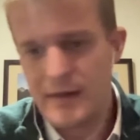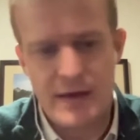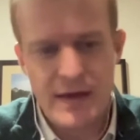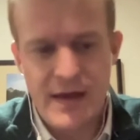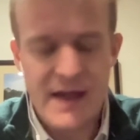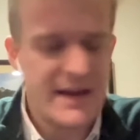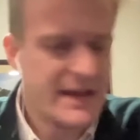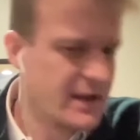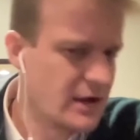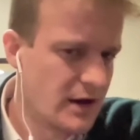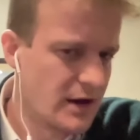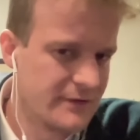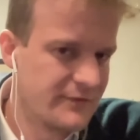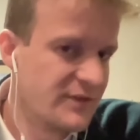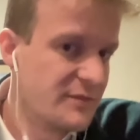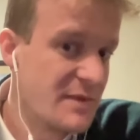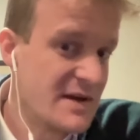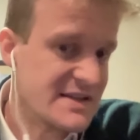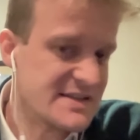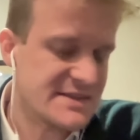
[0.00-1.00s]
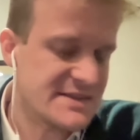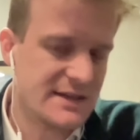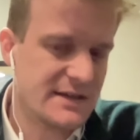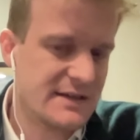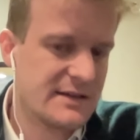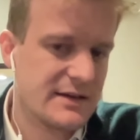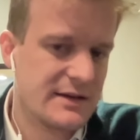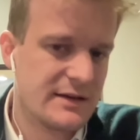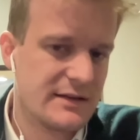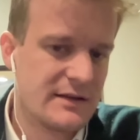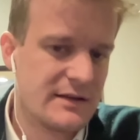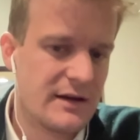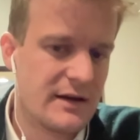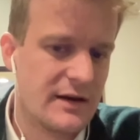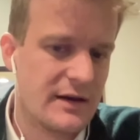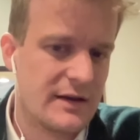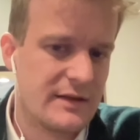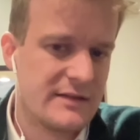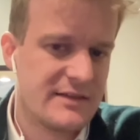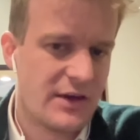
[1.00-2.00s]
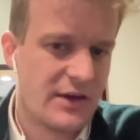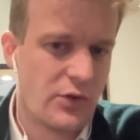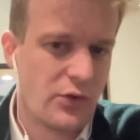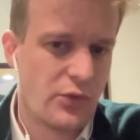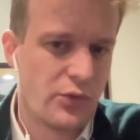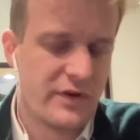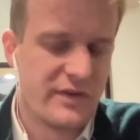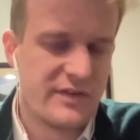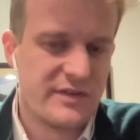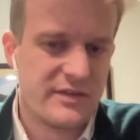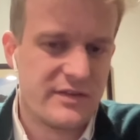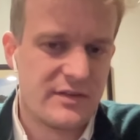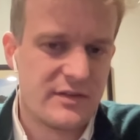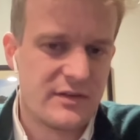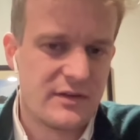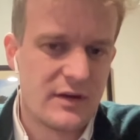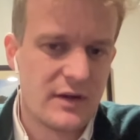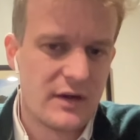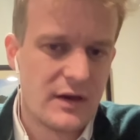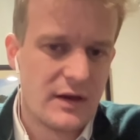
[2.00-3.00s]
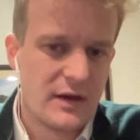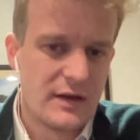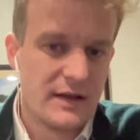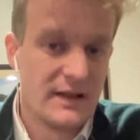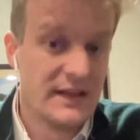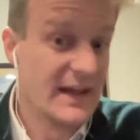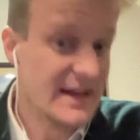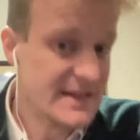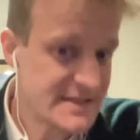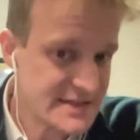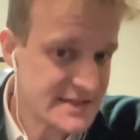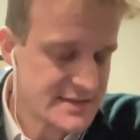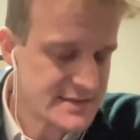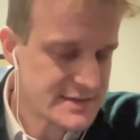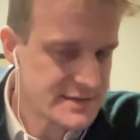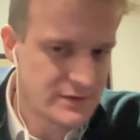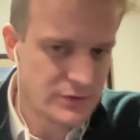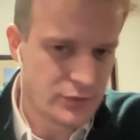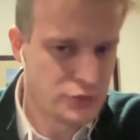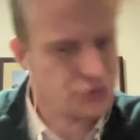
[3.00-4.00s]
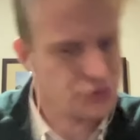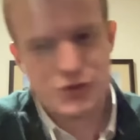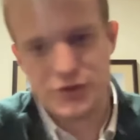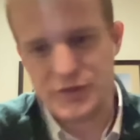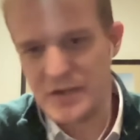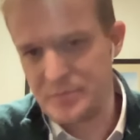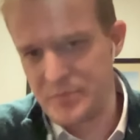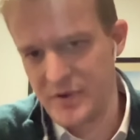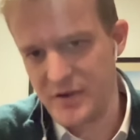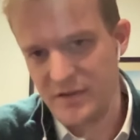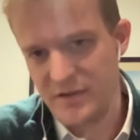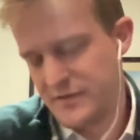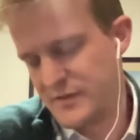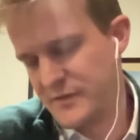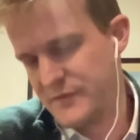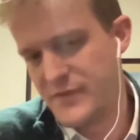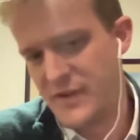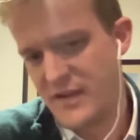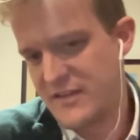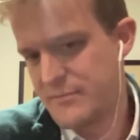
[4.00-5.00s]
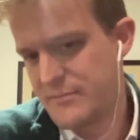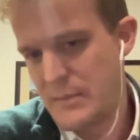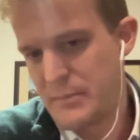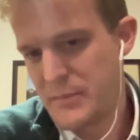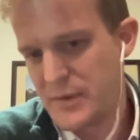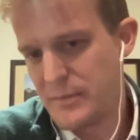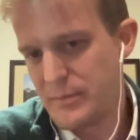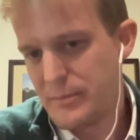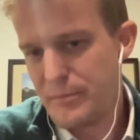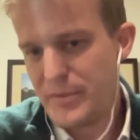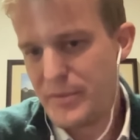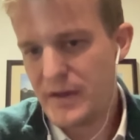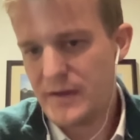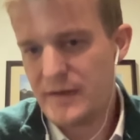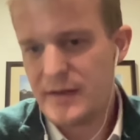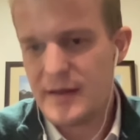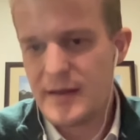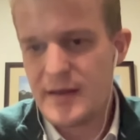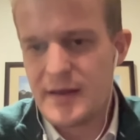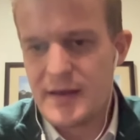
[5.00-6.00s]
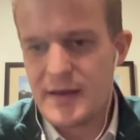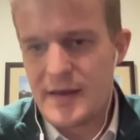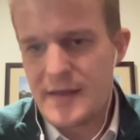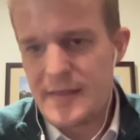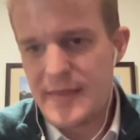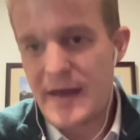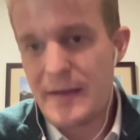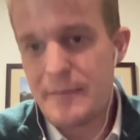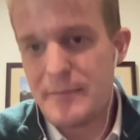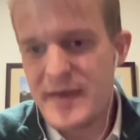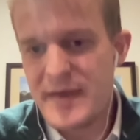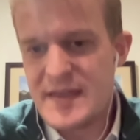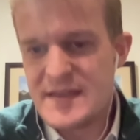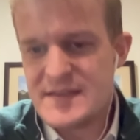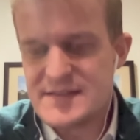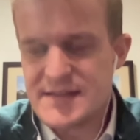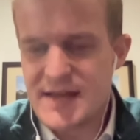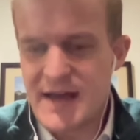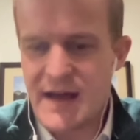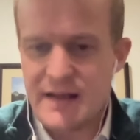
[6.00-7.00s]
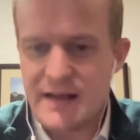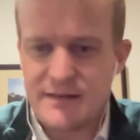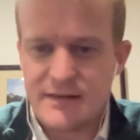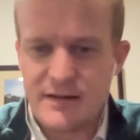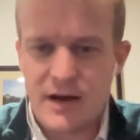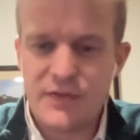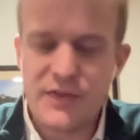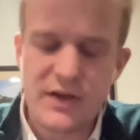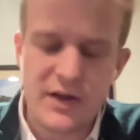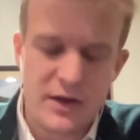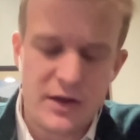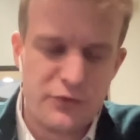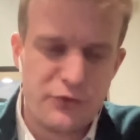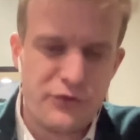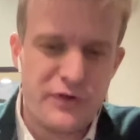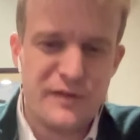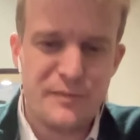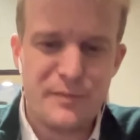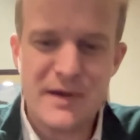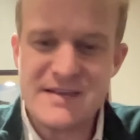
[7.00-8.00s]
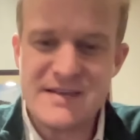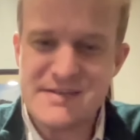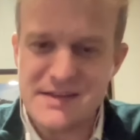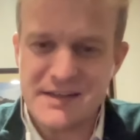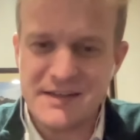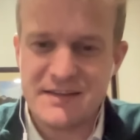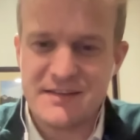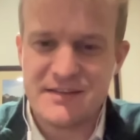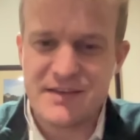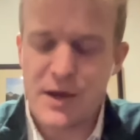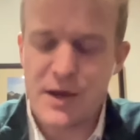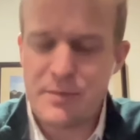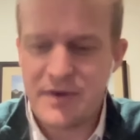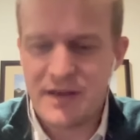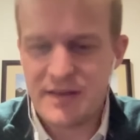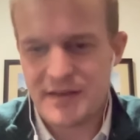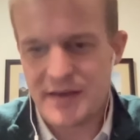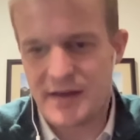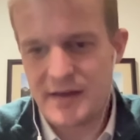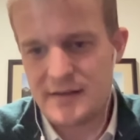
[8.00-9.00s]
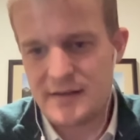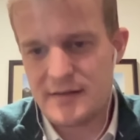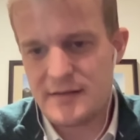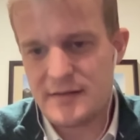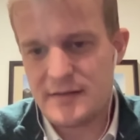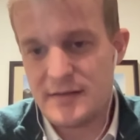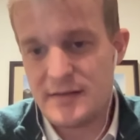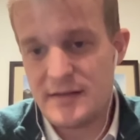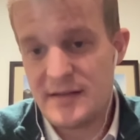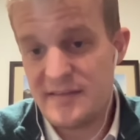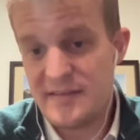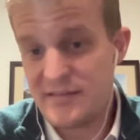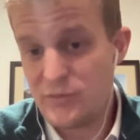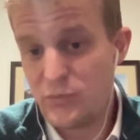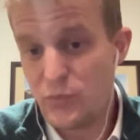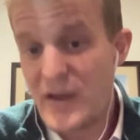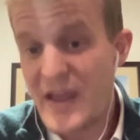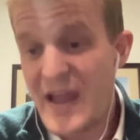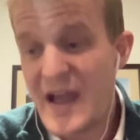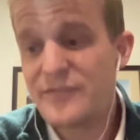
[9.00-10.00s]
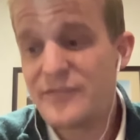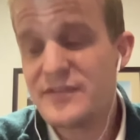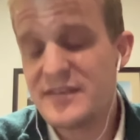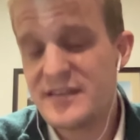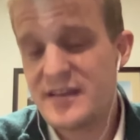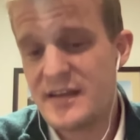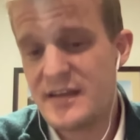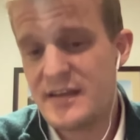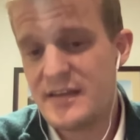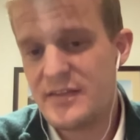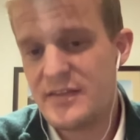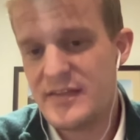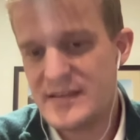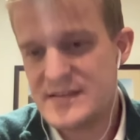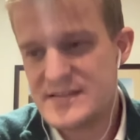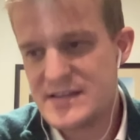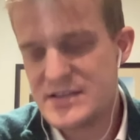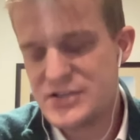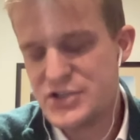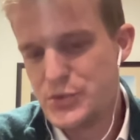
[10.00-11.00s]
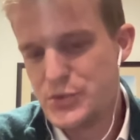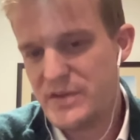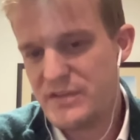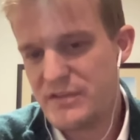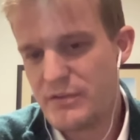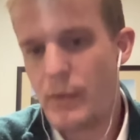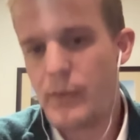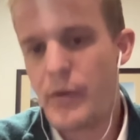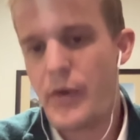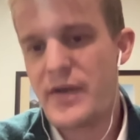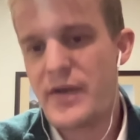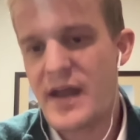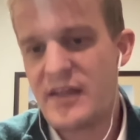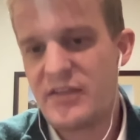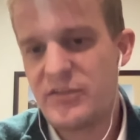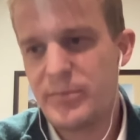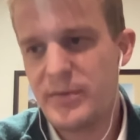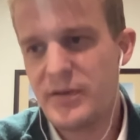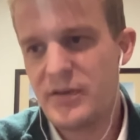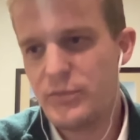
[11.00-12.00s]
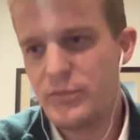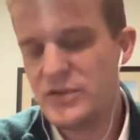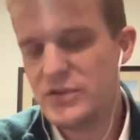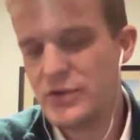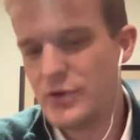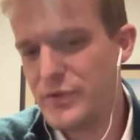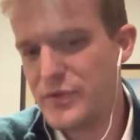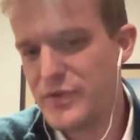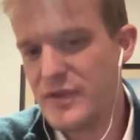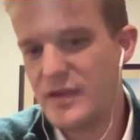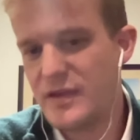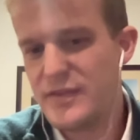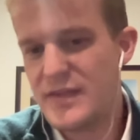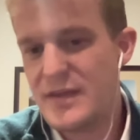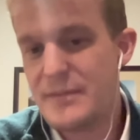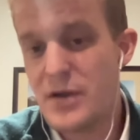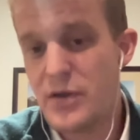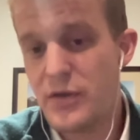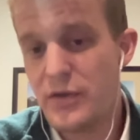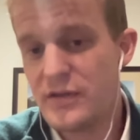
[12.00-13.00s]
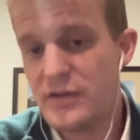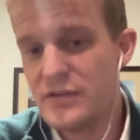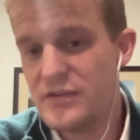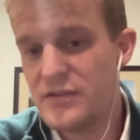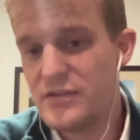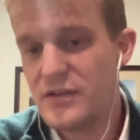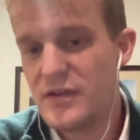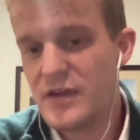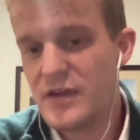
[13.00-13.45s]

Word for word: any kind of domestic terrorist list, nor should it, because of the First Amendment. But that means that other countries are basically determining that, listen, we have to take this issue into our own hands because we don't think the Americans